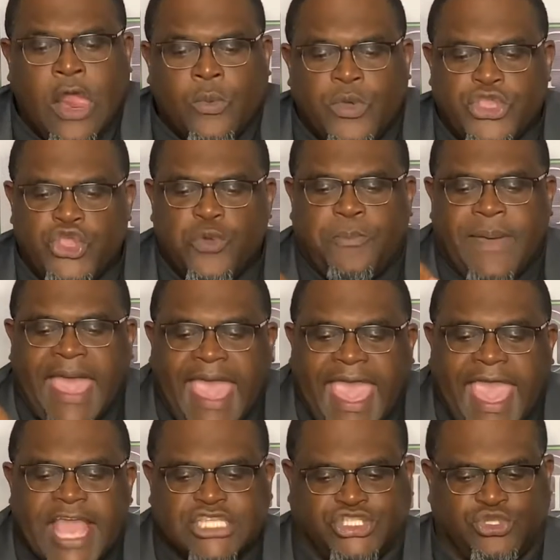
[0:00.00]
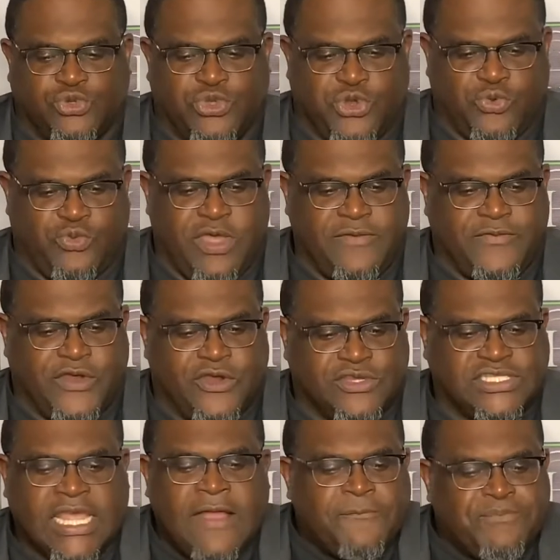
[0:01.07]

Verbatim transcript: When you pass through the rivers,